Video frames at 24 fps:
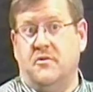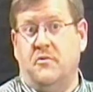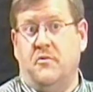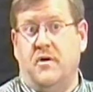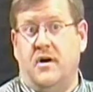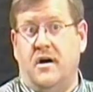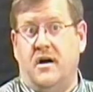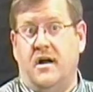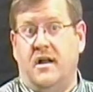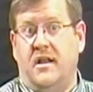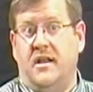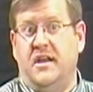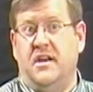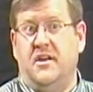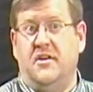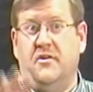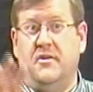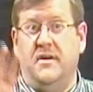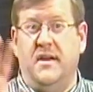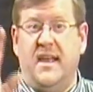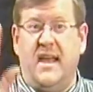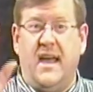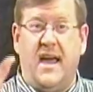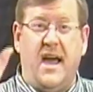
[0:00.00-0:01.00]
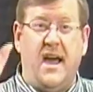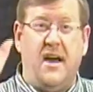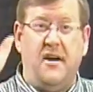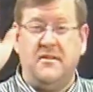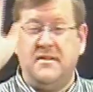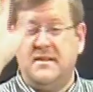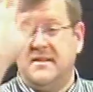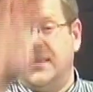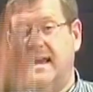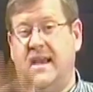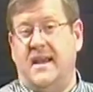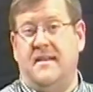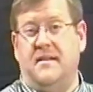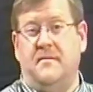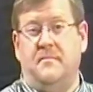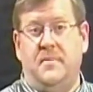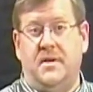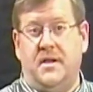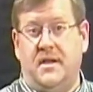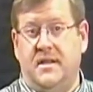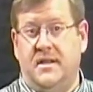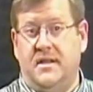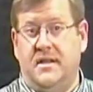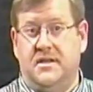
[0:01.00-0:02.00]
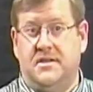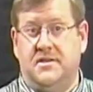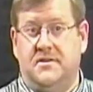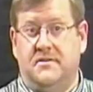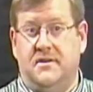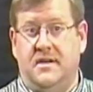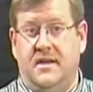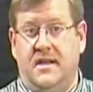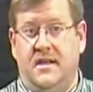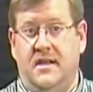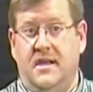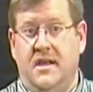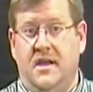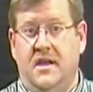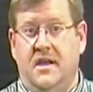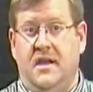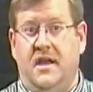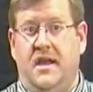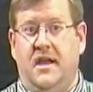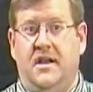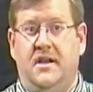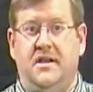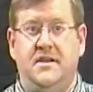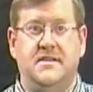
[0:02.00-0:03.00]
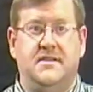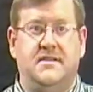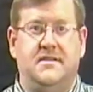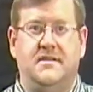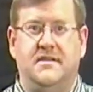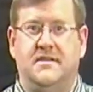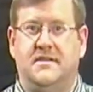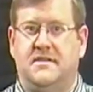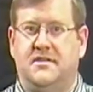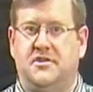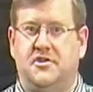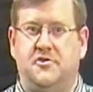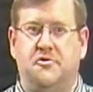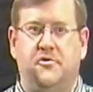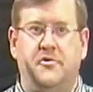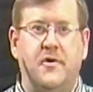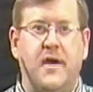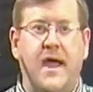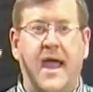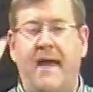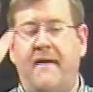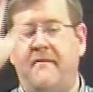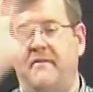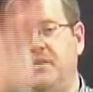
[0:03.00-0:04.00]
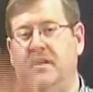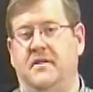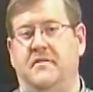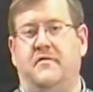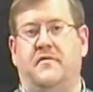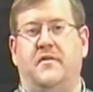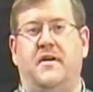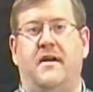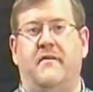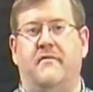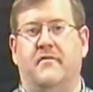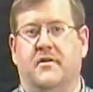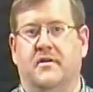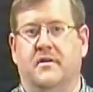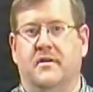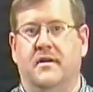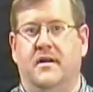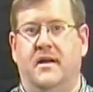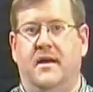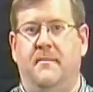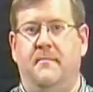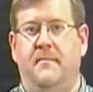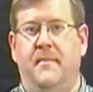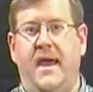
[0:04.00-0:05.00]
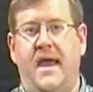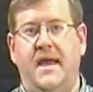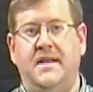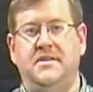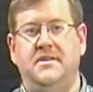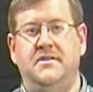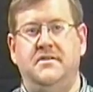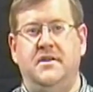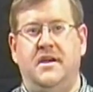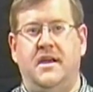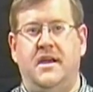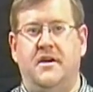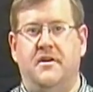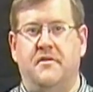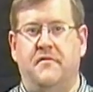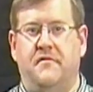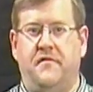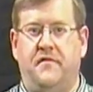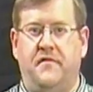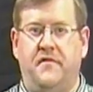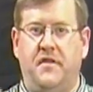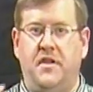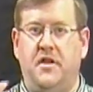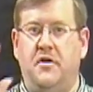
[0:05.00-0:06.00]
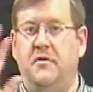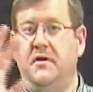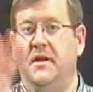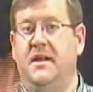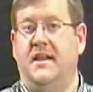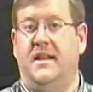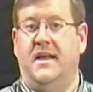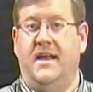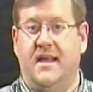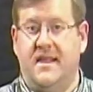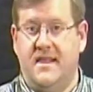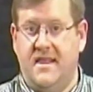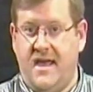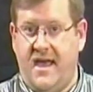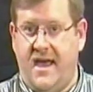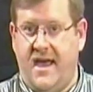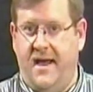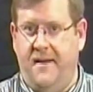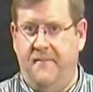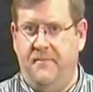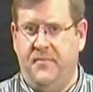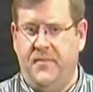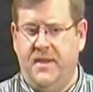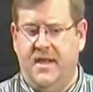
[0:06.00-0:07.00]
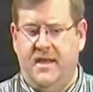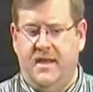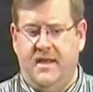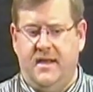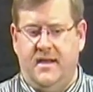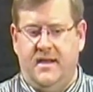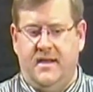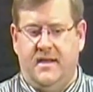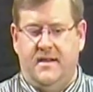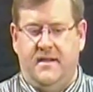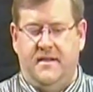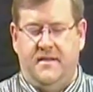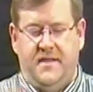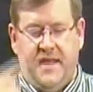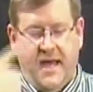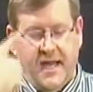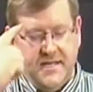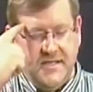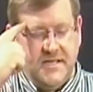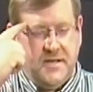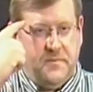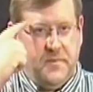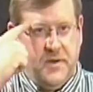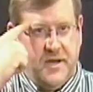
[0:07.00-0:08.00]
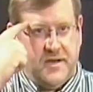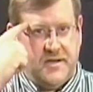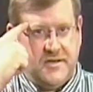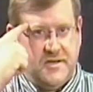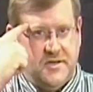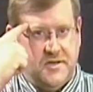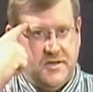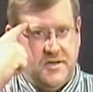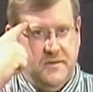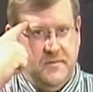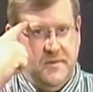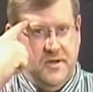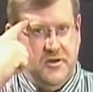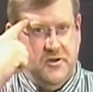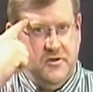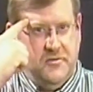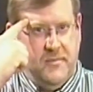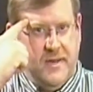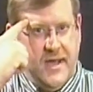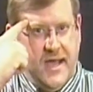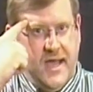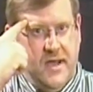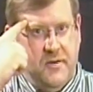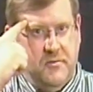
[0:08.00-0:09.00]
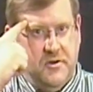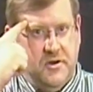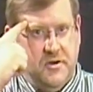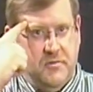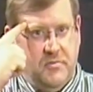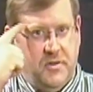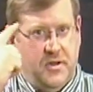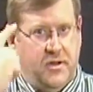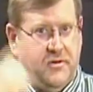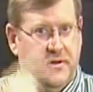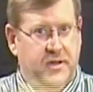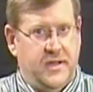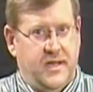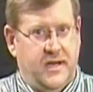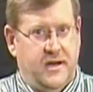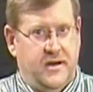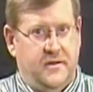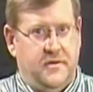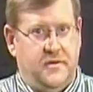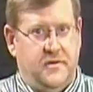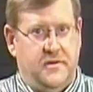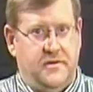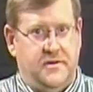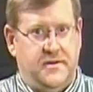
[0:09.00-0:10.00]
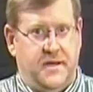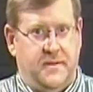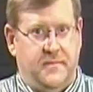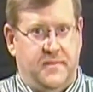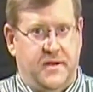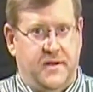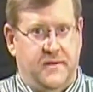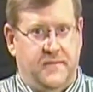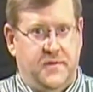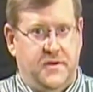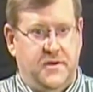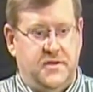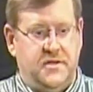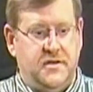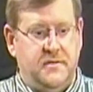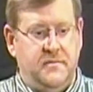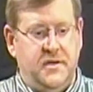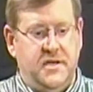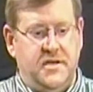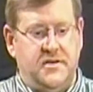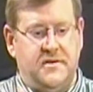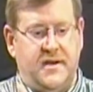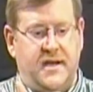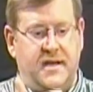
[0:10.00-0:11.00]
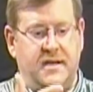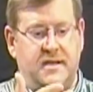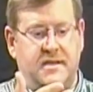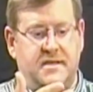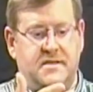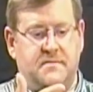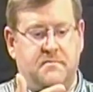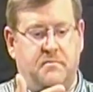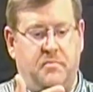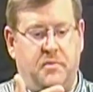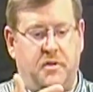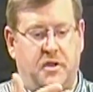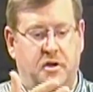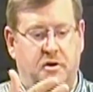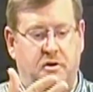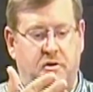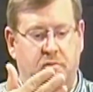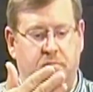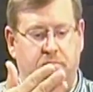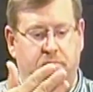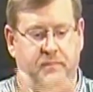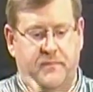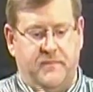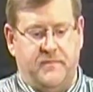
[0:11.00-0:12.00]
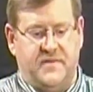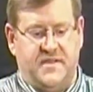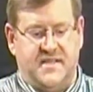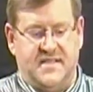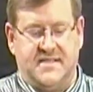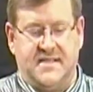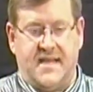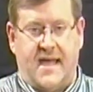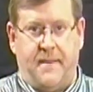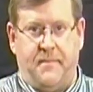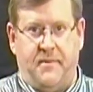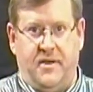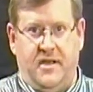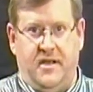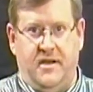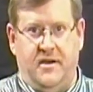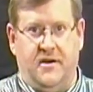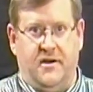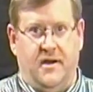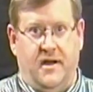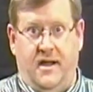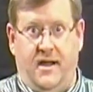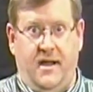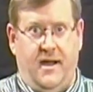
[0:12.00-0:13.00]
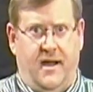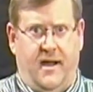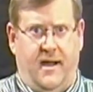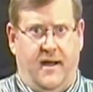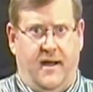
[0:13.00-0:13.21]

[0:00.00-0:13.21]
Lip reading: the wall and going outside of the building that you're in and just traveling forever. Imagine your air flowing like that. That's the picture that should be in your mind when you're blowing the air through the trumpet. You should be trying to just blow to stop it here.